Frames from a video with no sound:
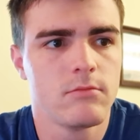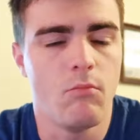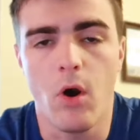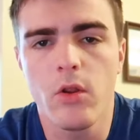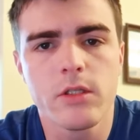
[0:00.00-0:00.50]

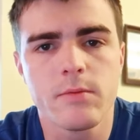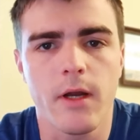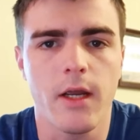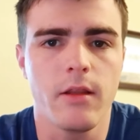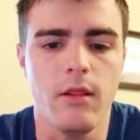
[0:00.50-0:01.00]
Marlin
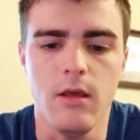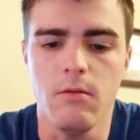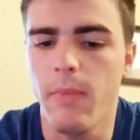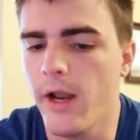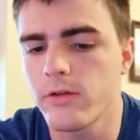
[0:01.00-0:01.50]
spike, the
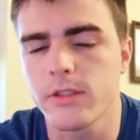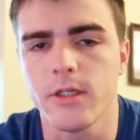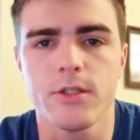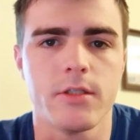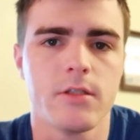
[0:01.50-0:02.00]
battle
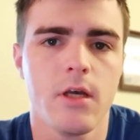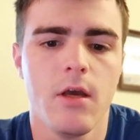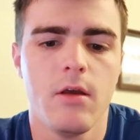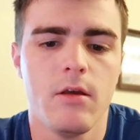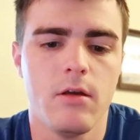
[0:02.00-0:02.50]
stations.
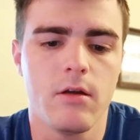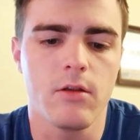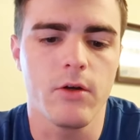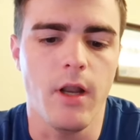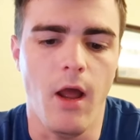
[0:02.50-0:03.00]
You're gonna
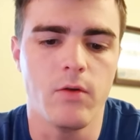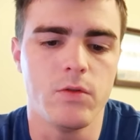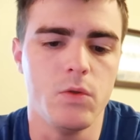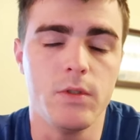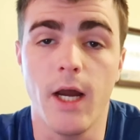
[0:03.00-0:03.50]
learn how
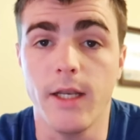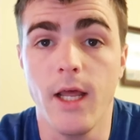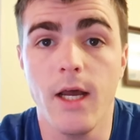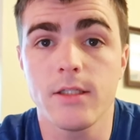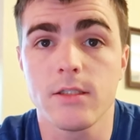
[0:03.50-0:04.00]
to tie
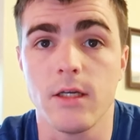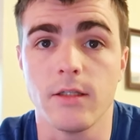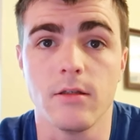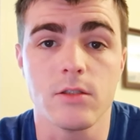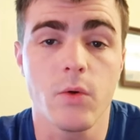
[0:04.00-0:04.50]
knots,
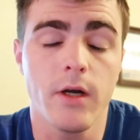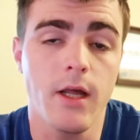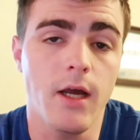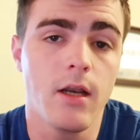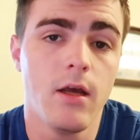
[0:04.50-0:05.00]
like the square
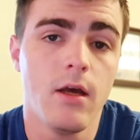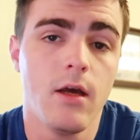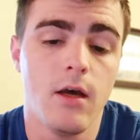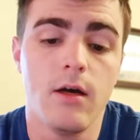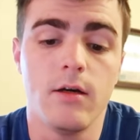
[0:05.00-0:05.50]
knot,
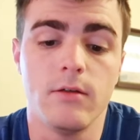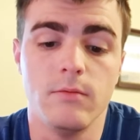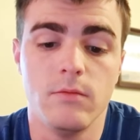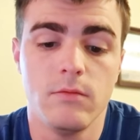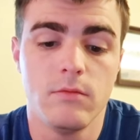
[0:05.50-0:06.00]

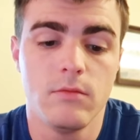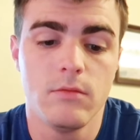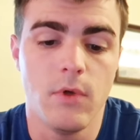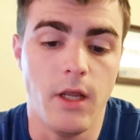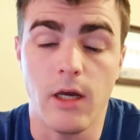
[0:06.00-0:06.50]
and
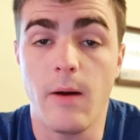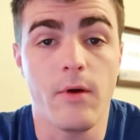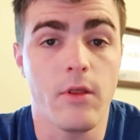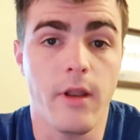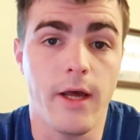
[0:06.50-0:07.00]
a
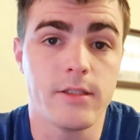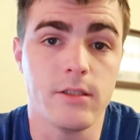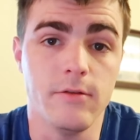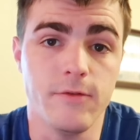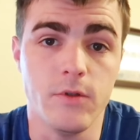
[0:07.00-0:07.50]
couple other knots
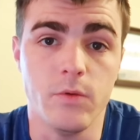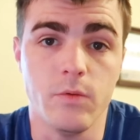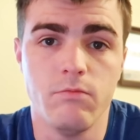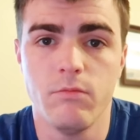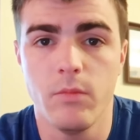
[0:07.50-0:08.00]
if
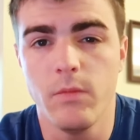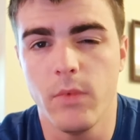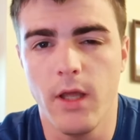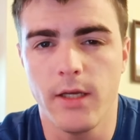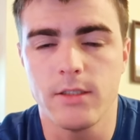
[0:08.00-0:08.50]
you
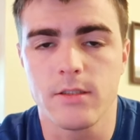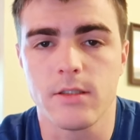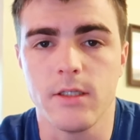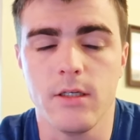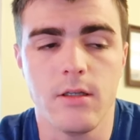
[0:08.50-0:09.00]

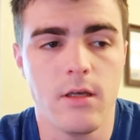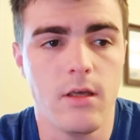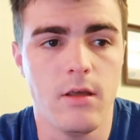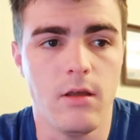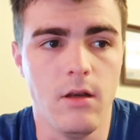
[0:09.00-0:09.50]
exceed
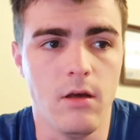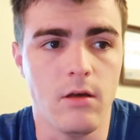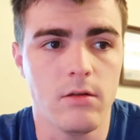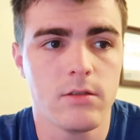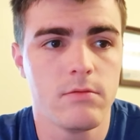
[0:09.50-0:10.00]

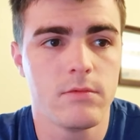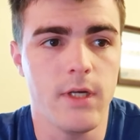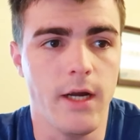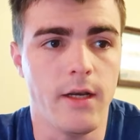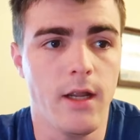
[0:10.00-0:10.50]
in
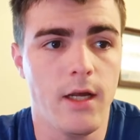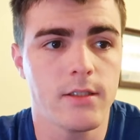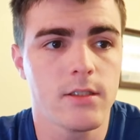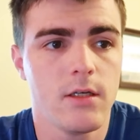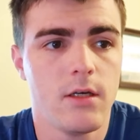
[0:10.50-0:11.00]
tying
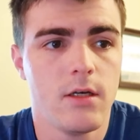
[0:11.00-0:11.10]
knots.